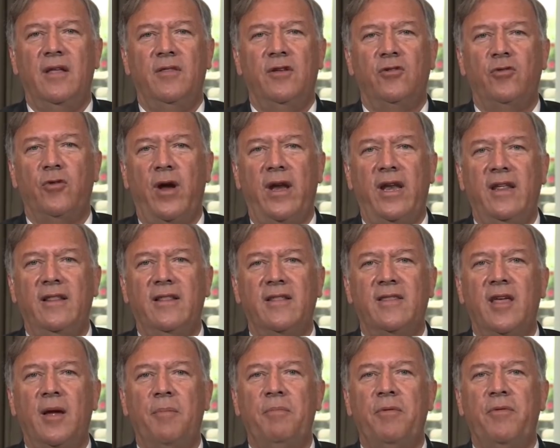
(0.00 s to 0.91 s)
the training
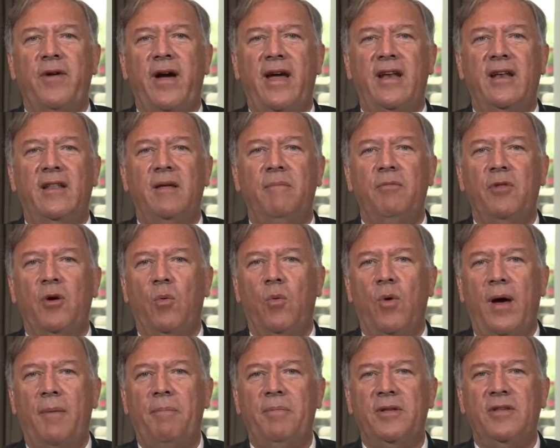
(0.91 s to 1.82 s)
that they provided them, the
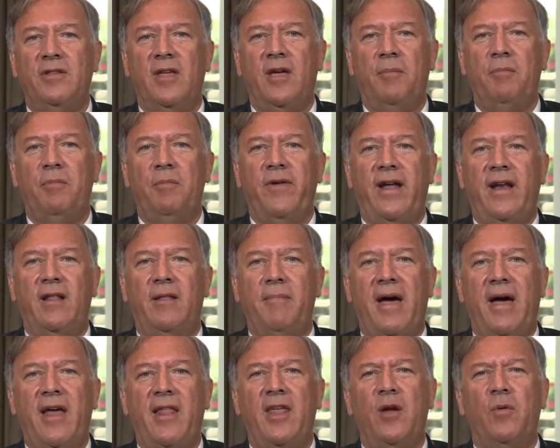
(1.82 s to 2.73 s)
weapons they provided
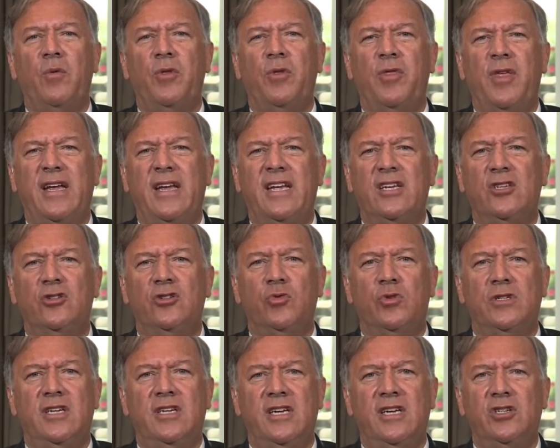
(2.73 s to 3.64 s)
them, how they were thinking
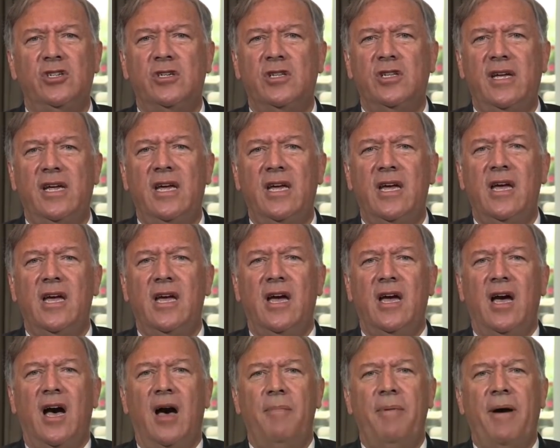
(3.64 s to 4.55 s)
strategically
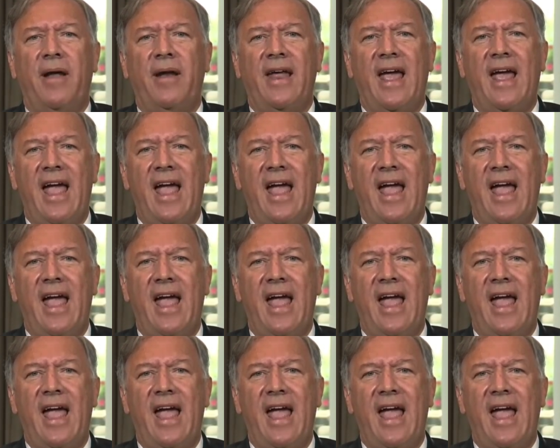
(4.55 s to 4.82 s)
about